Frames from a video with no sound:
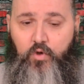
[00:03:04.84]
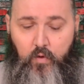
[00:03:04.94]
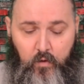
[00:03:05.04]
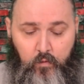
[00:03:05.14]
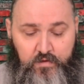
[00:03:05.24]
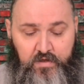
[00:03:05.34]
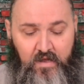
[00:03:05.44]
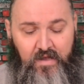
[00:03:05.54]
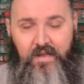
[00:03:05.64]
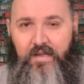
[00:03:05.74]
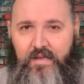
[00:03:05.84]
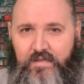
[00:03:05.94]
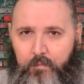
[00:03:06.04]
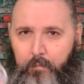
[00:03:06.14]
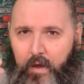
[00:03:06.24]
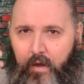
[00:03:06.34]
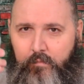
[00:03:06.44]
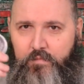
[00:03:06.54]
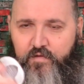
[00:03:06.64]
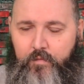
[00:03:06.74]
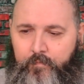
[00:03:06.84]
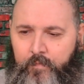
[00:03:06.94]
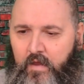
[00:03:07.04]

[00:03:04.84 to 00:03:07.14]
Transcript: oils, some balms for